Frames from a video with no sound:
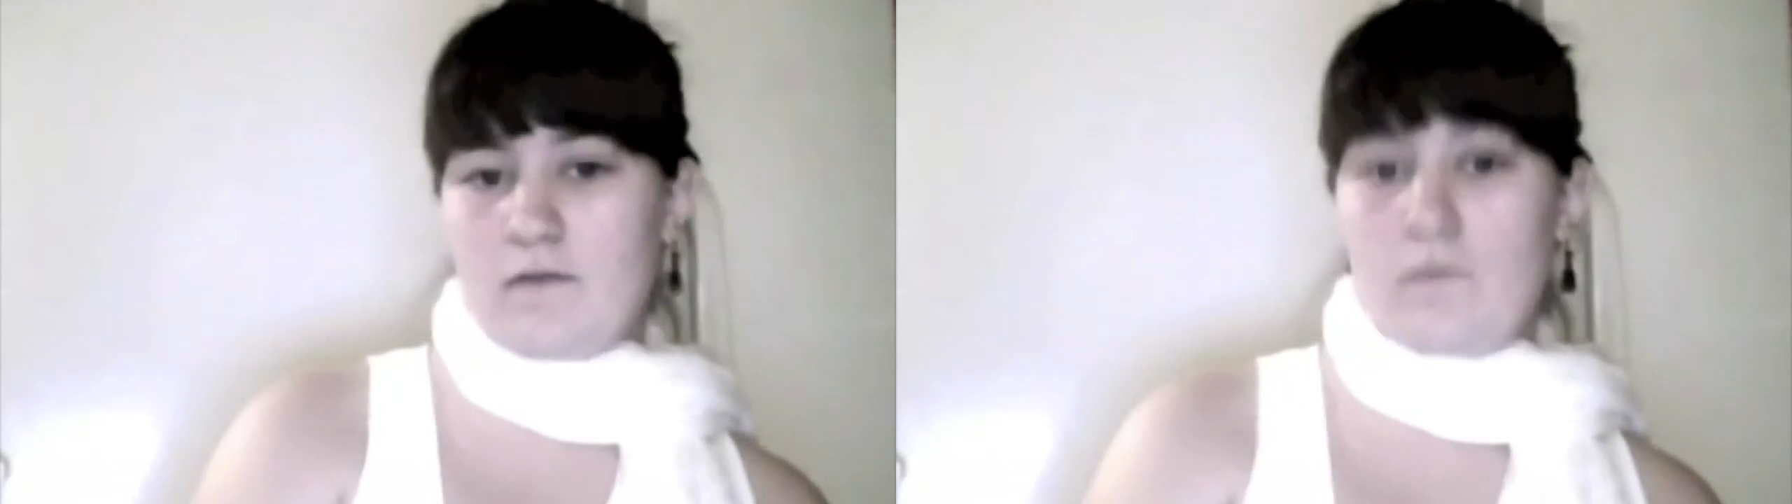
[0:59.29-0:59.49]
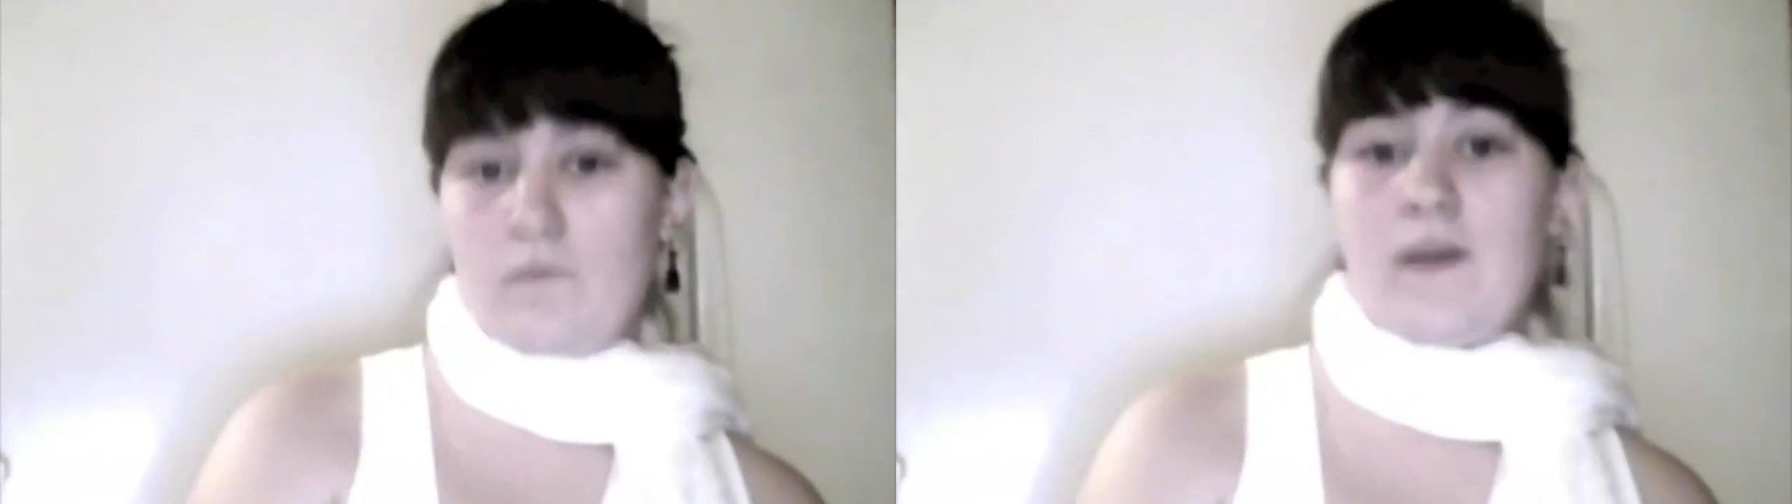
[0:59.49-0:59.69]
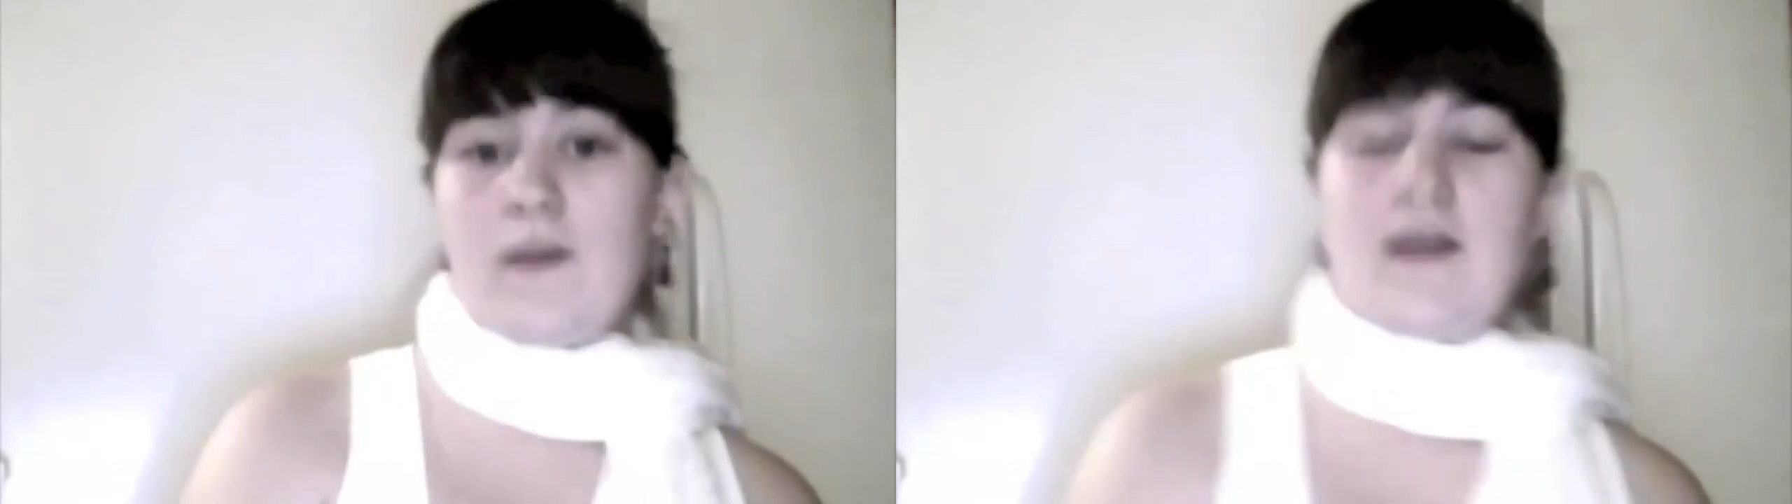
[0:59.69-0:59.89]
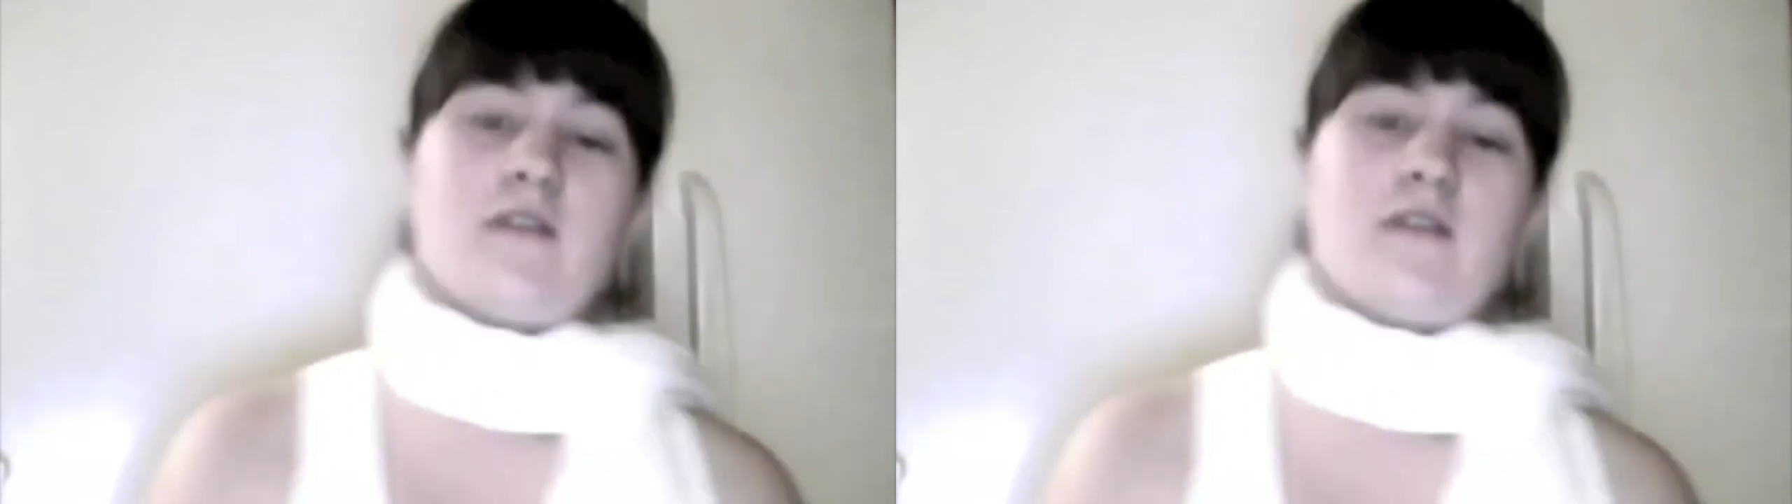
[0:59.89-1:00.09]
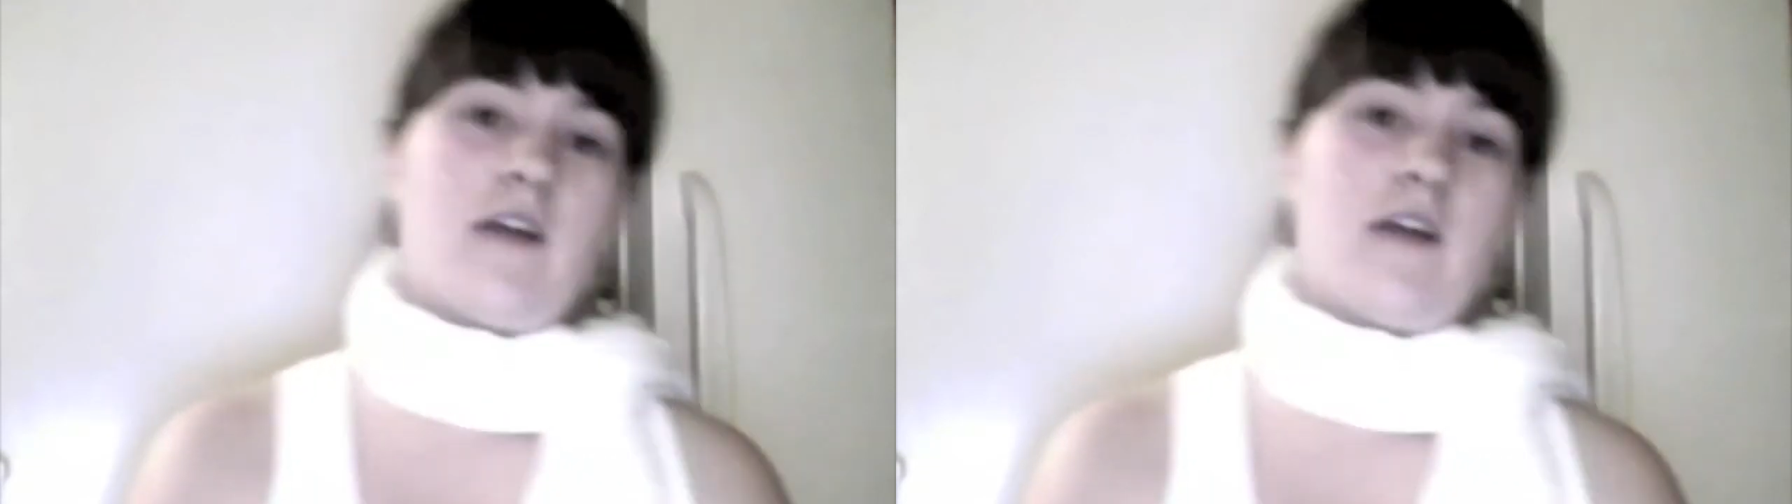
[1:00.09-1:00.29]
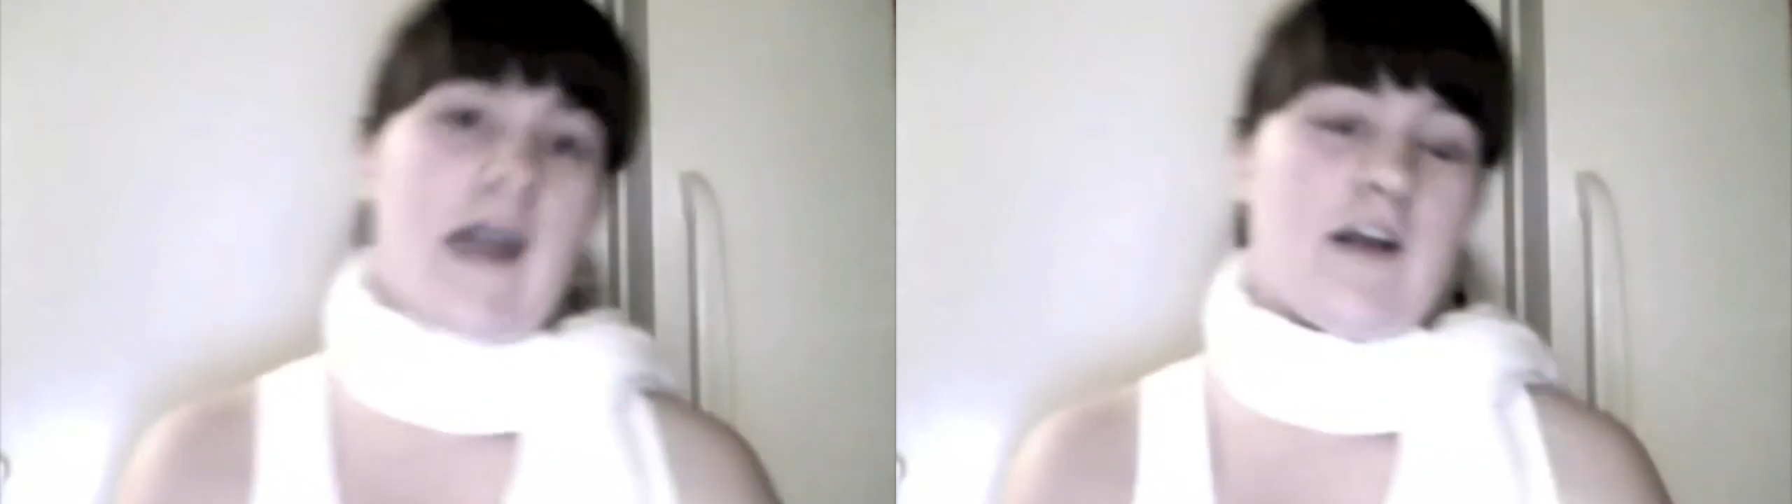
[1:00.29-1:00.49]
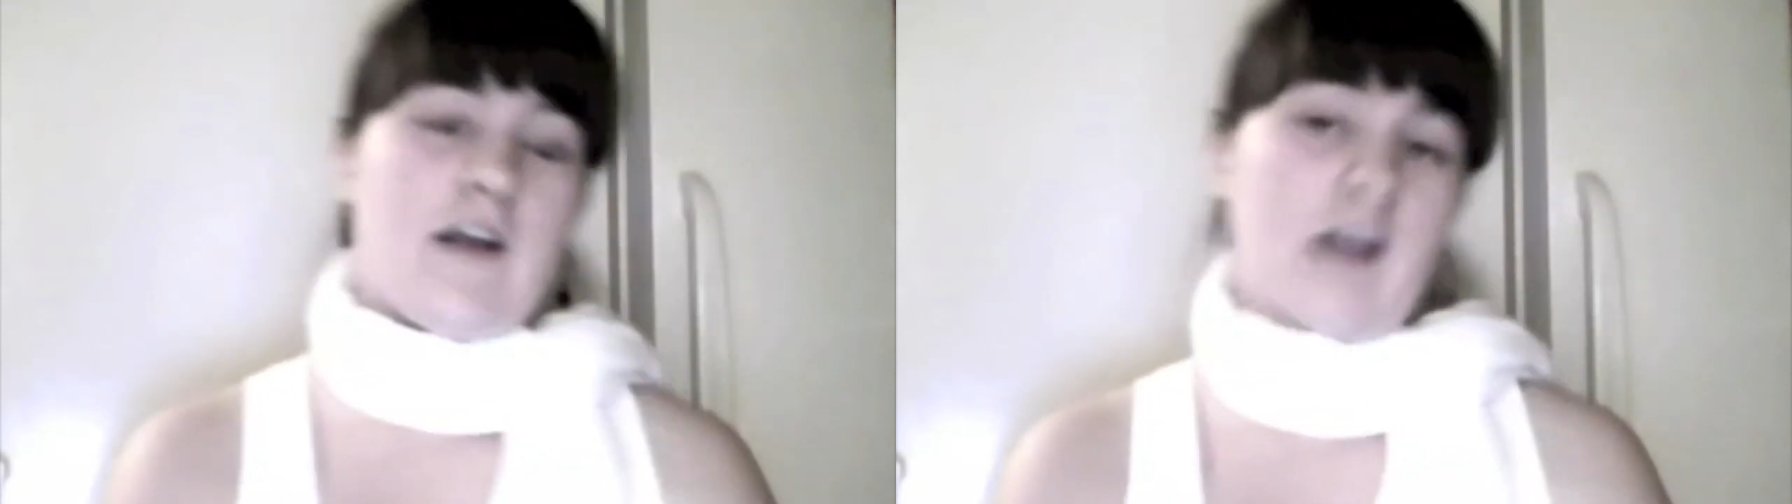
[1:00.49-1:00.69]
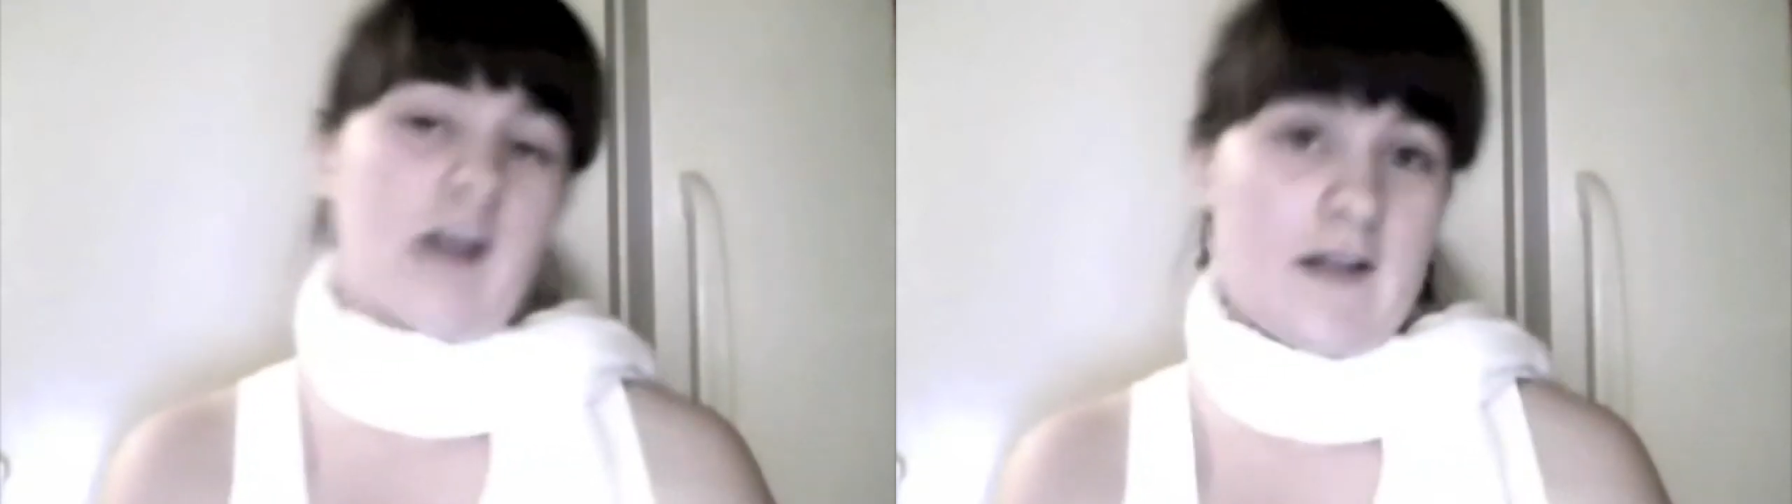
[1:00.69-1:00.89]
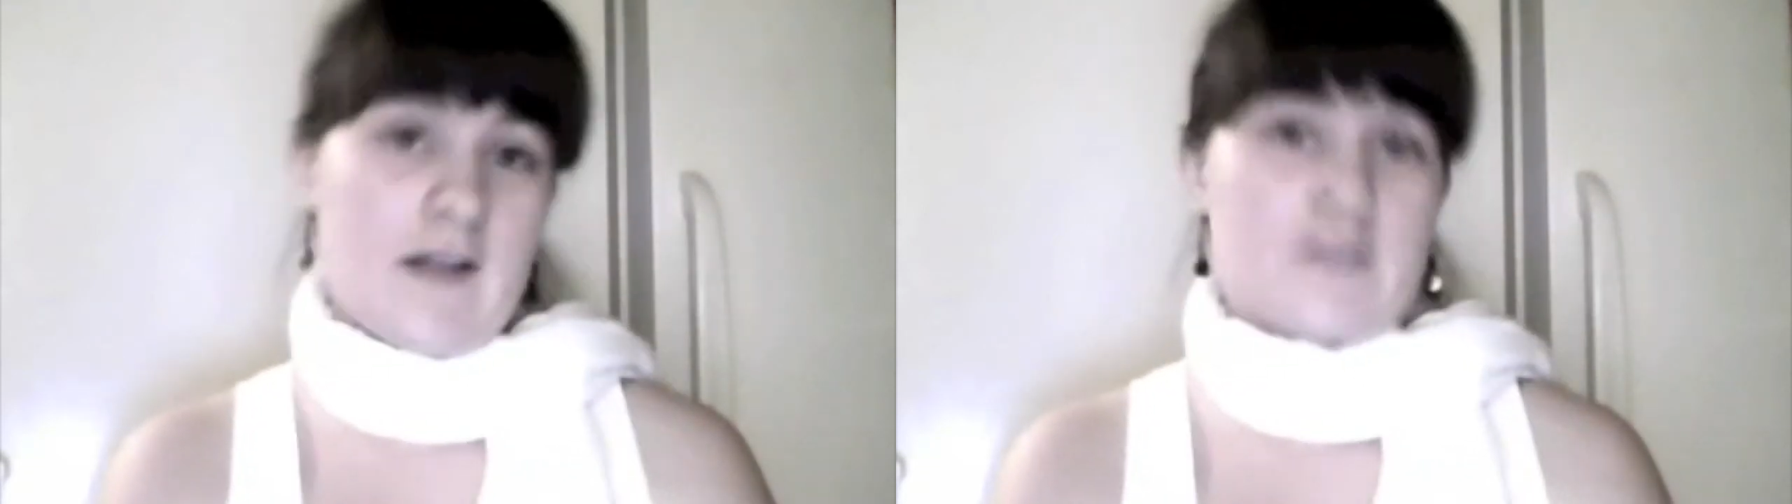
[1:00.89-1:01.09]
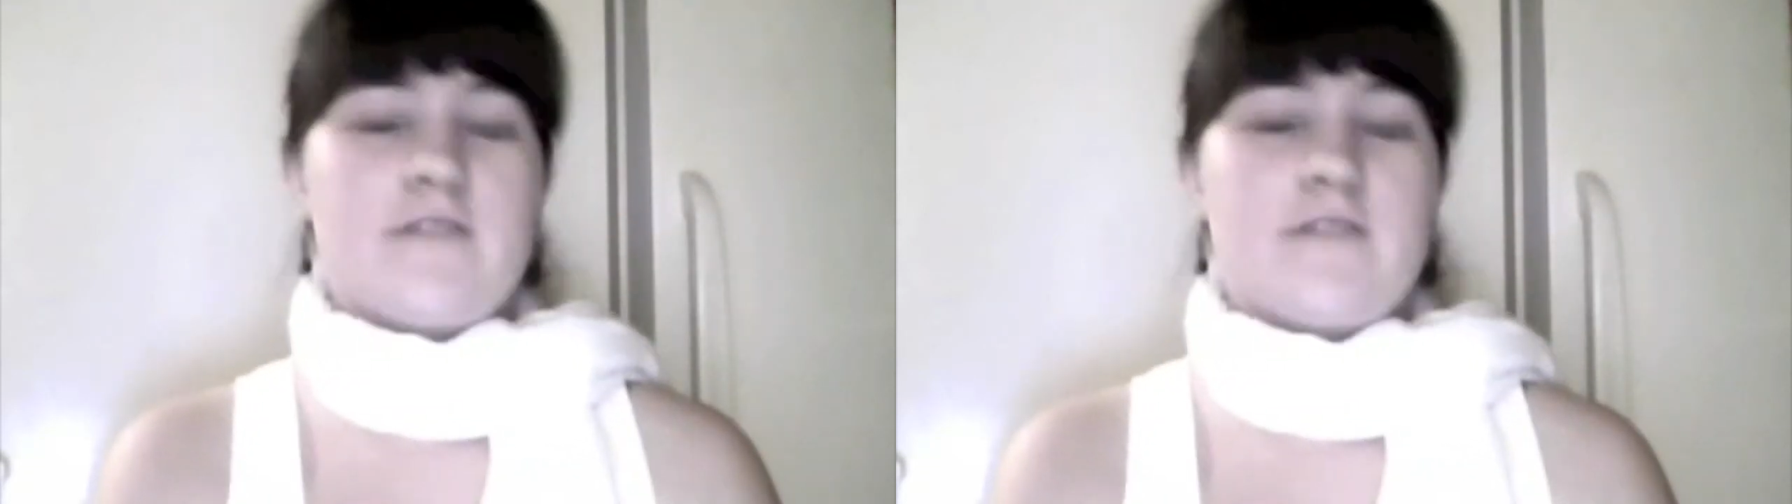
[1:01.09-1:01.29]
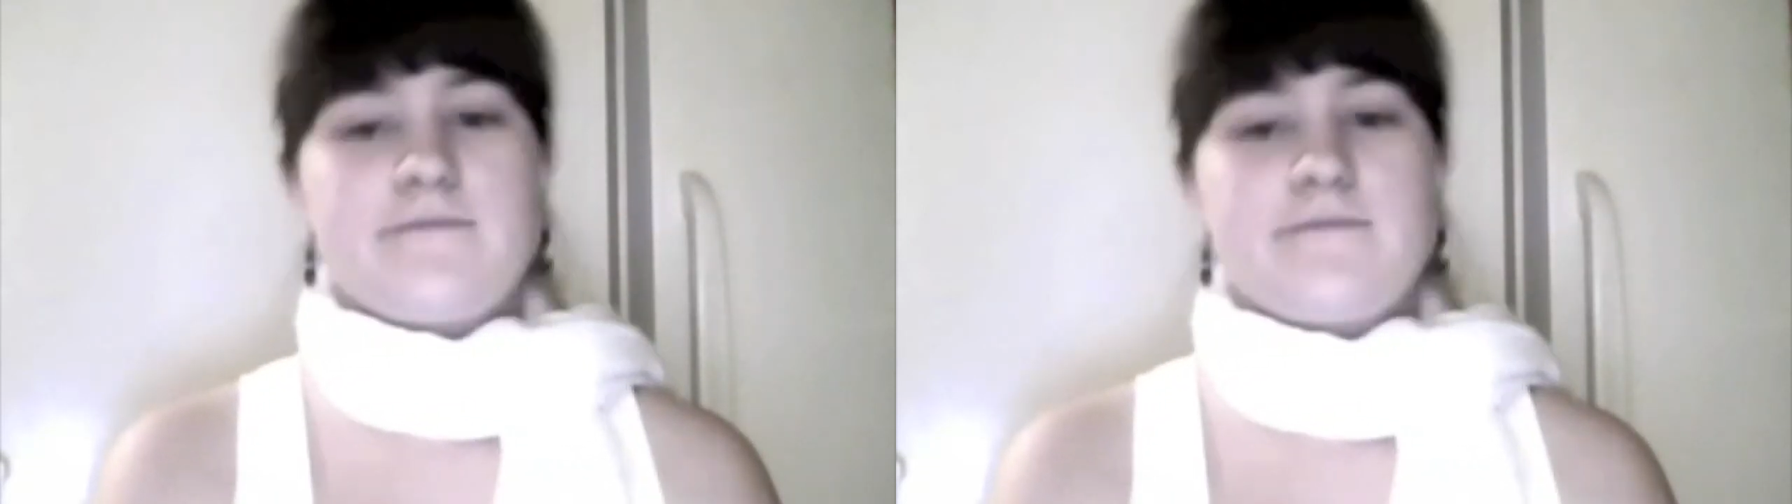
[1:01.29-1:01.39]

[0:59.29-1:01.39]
we can now start adding our colors.